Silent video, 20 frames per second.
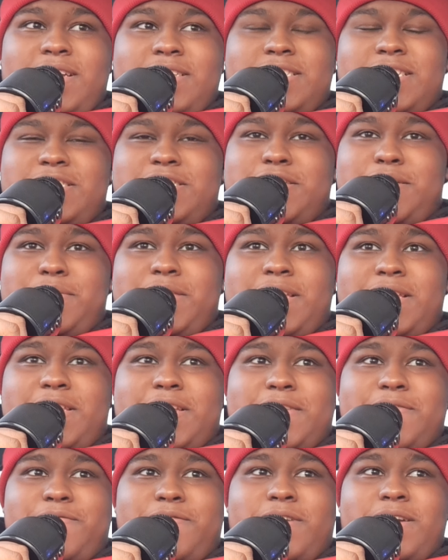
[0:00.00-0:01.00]
Just something
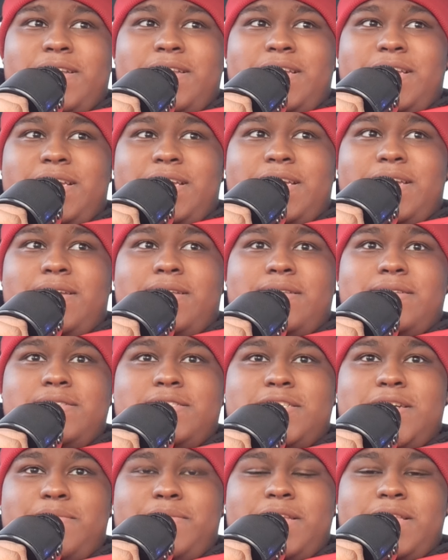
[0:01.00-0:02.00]
different and
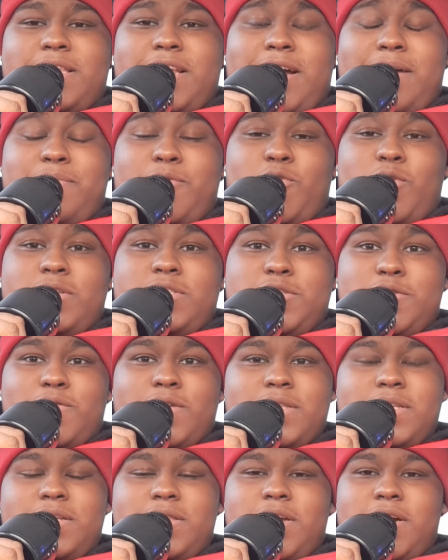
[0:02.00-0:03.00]
something that I'm going to
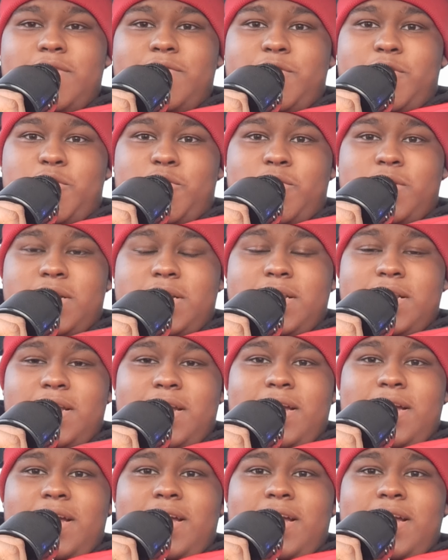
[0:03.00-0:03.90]
really love doing.